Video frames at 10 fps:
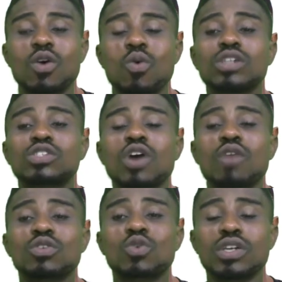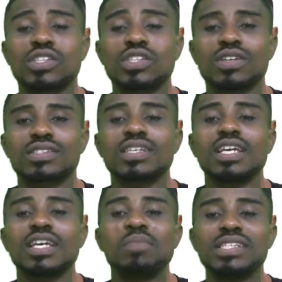when solving
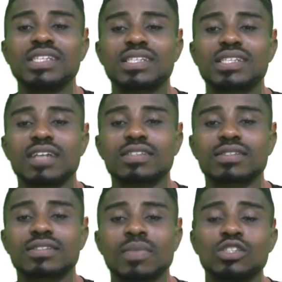questions in basic science.